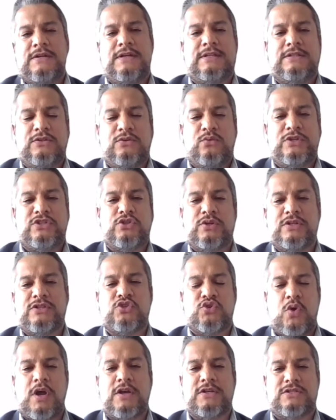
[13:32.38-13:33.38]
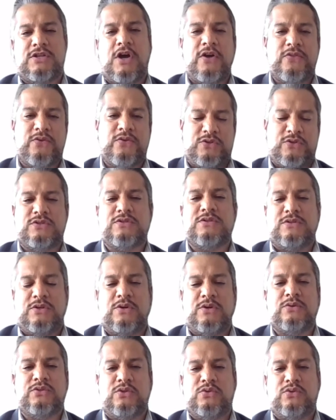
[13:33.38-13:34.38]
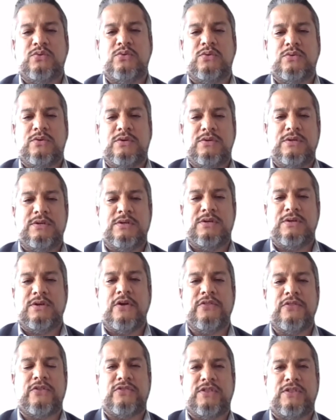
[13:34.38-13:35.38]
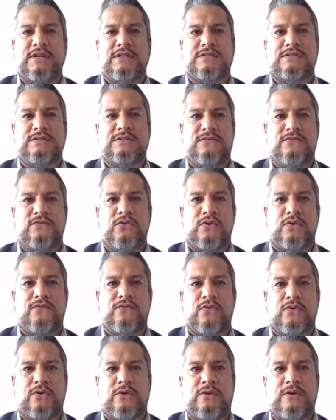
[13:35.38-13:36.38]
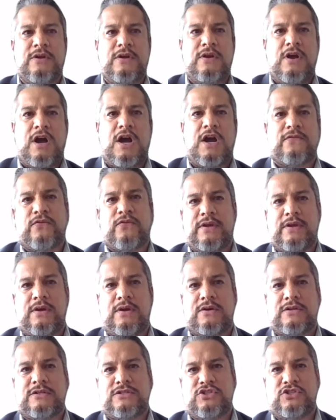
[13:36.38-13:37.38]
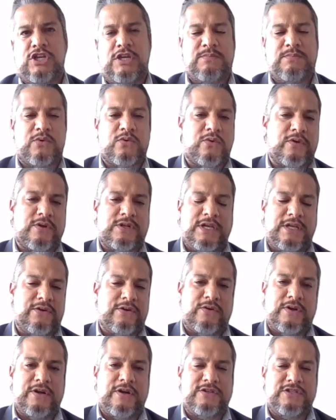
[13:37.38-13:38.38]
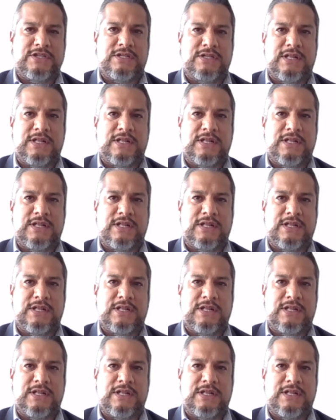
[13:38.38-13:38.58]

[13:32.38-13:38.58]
We shouldn't trust others, to do other things for offering us cheaper or cleaner energy.